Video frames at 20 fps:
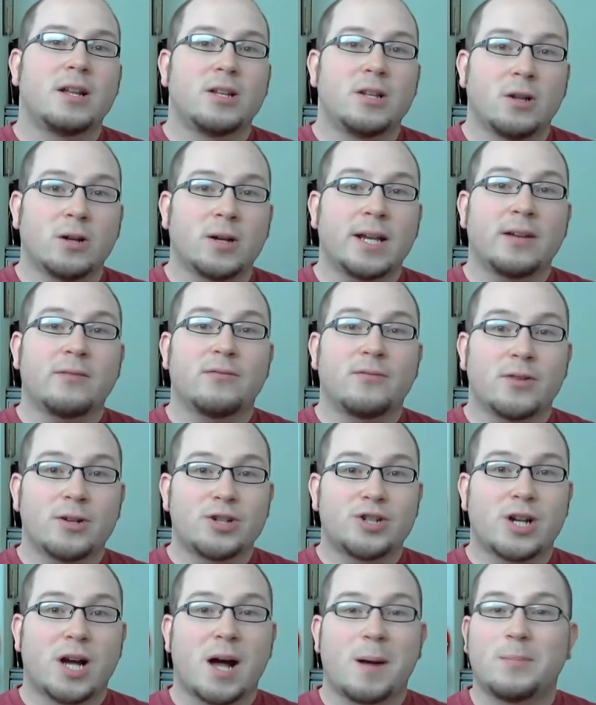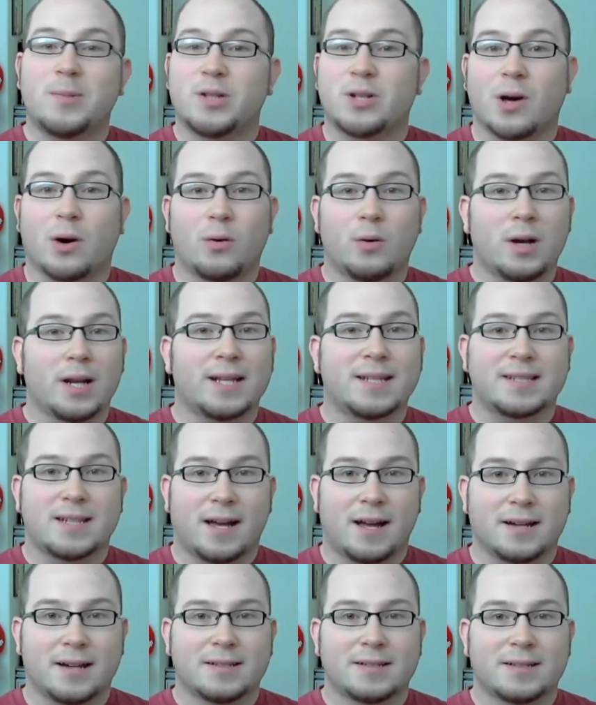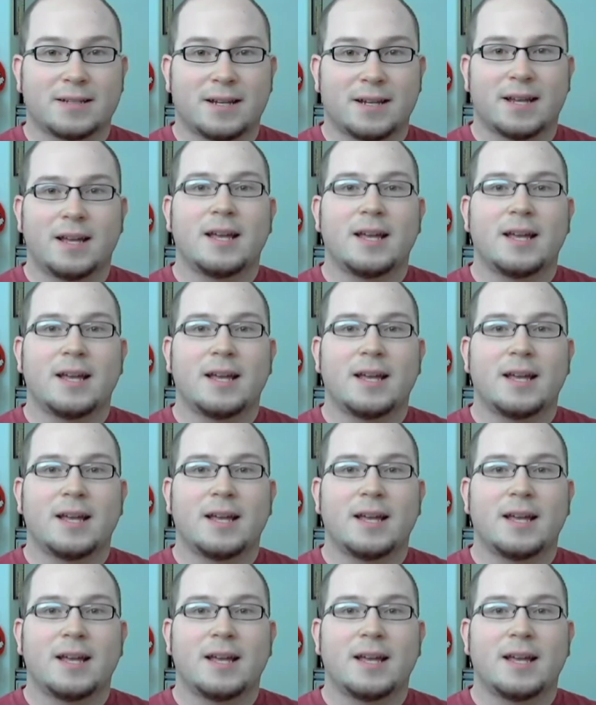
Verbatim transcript: Looking for a job totally sucks.